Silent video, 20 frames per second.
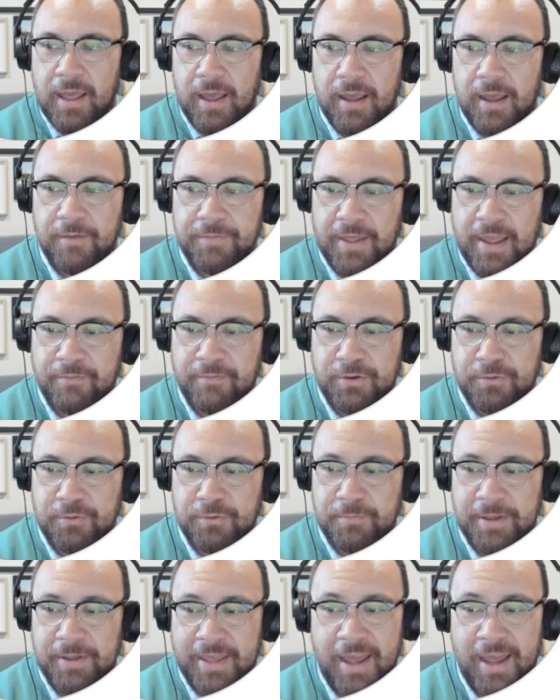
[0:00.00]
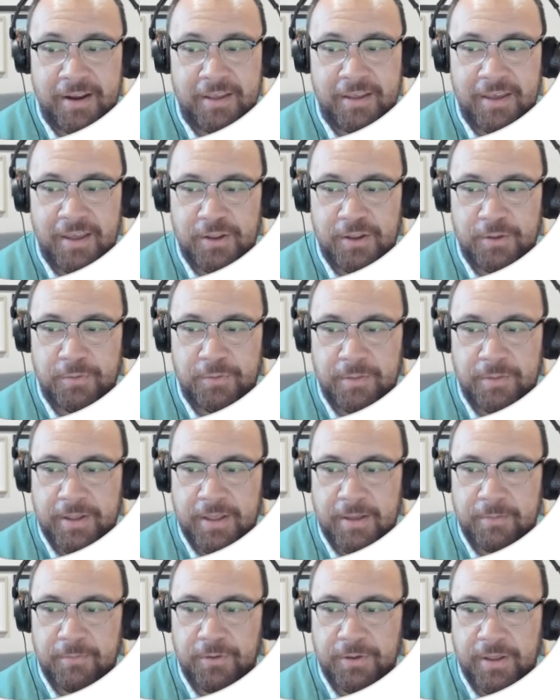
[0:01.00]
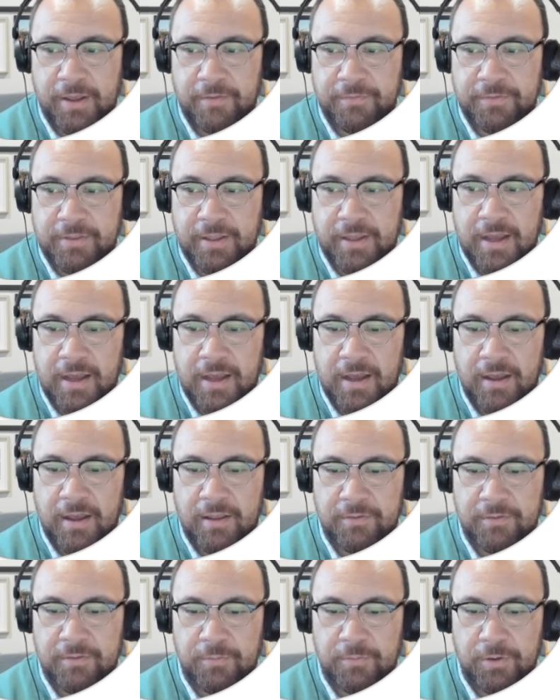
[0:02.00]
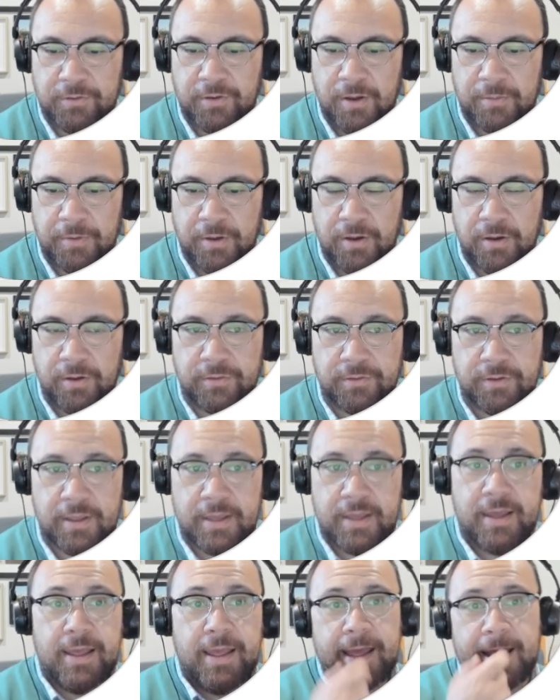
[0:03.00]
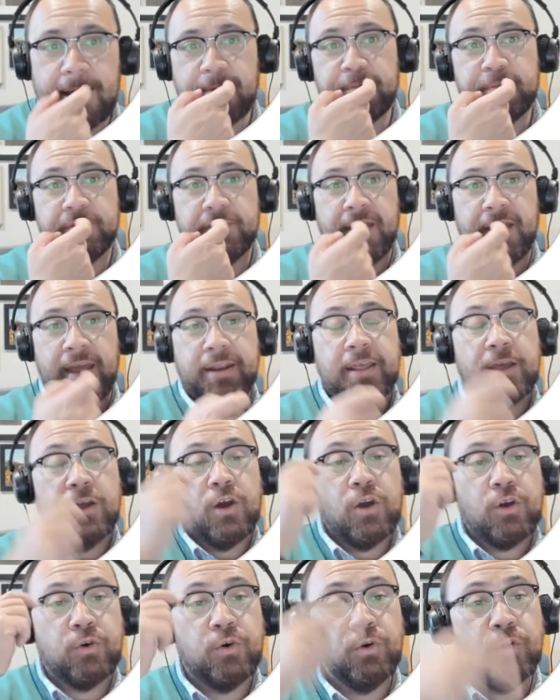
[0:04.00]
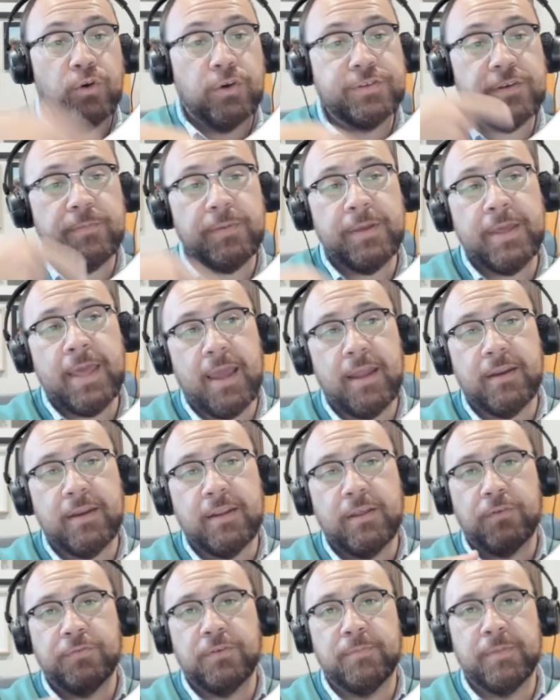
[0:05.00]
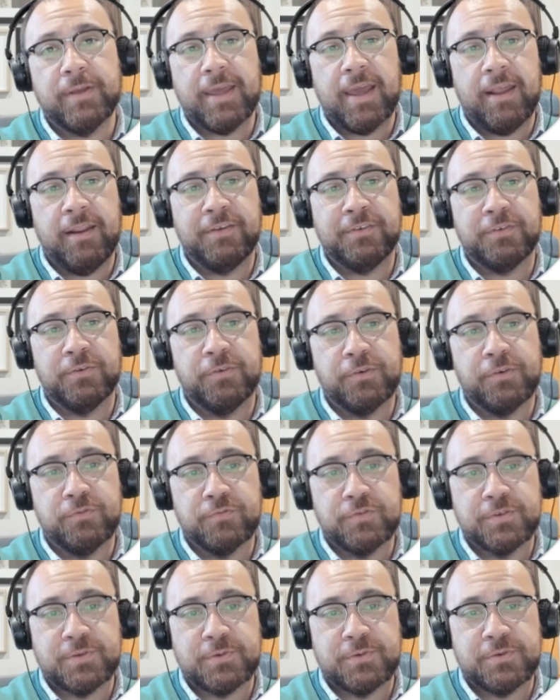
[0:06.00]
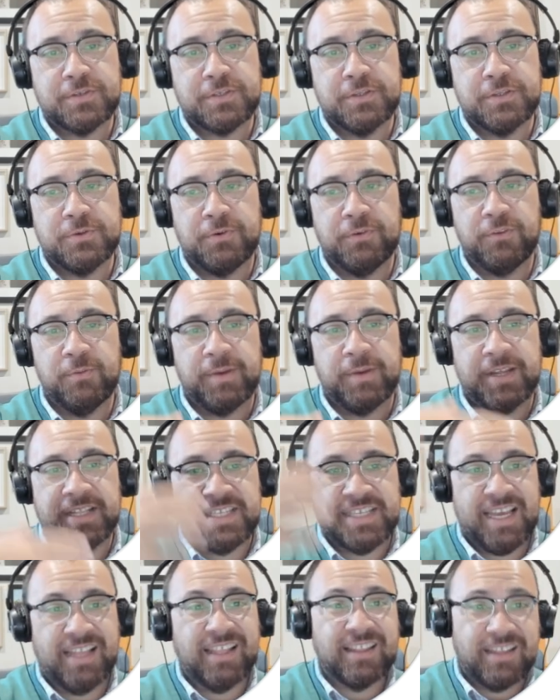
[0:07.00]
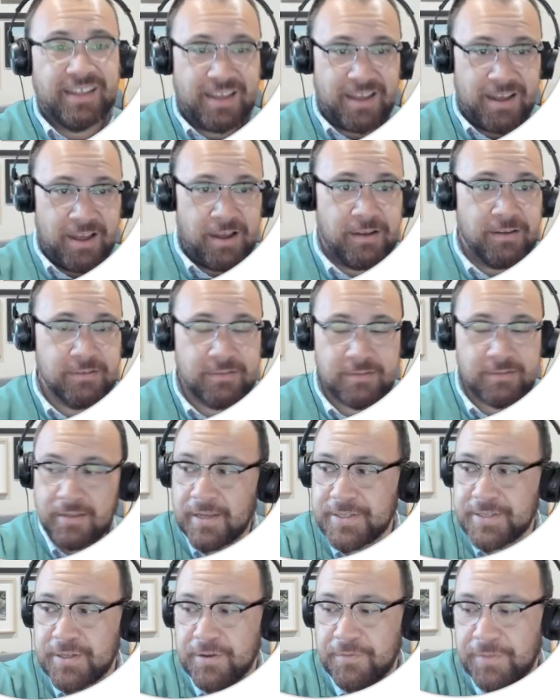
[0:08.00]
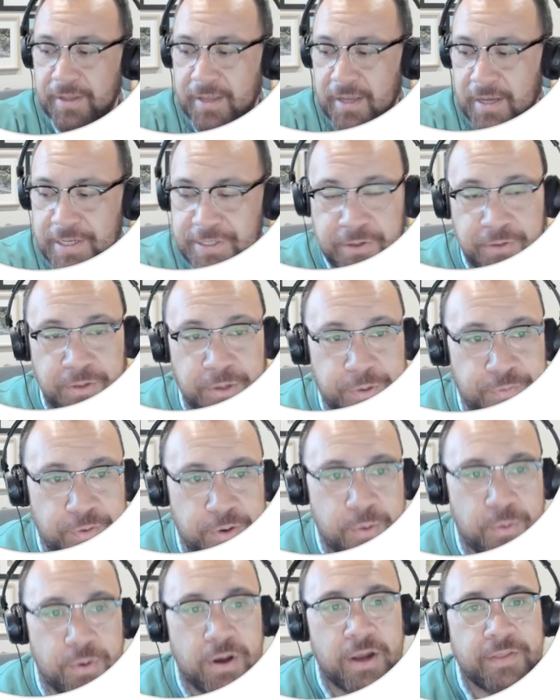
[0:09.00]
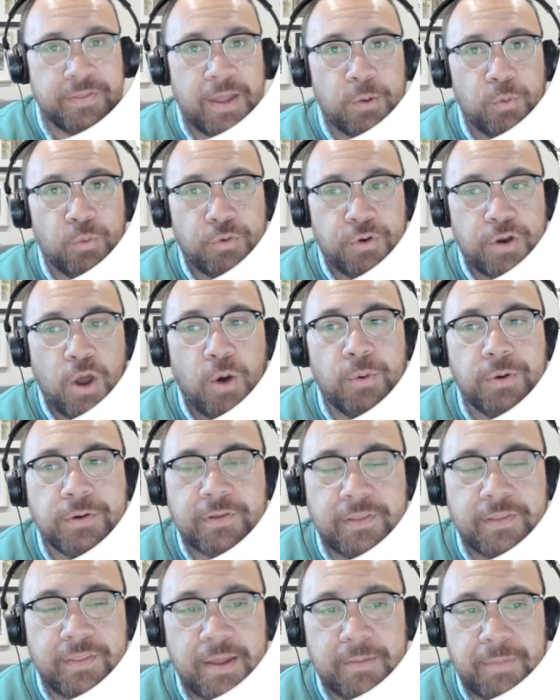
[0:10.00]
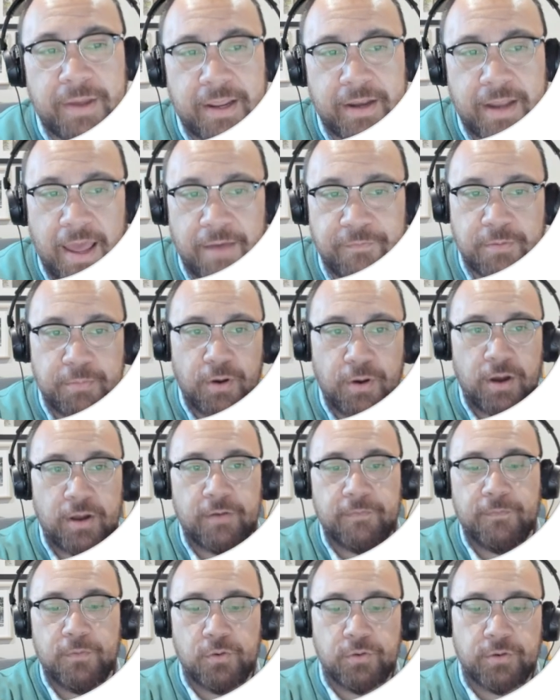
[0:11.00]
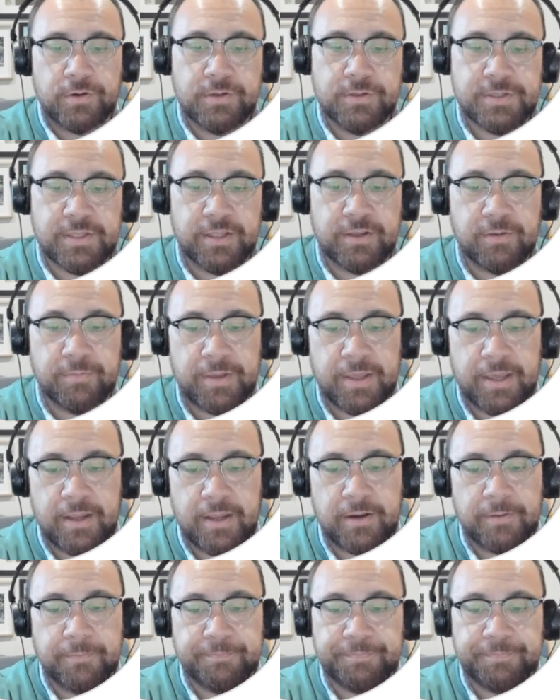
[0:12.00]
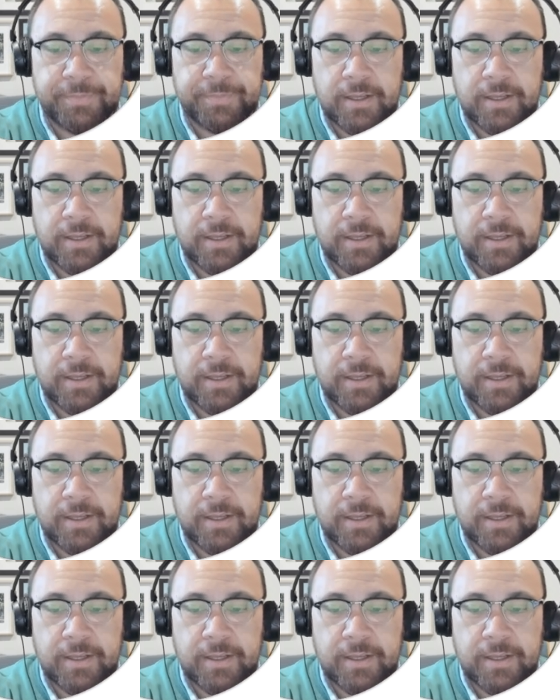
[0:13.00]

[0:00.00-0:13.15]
if they have a good mechanic and you want them to keep looking after the car while time goes, handy. Could also be handy. Often mechanics are a good resource to talk to about selling the car. So if the car's no longer required, they will know it and they may have a buyer for it. So that can be handy.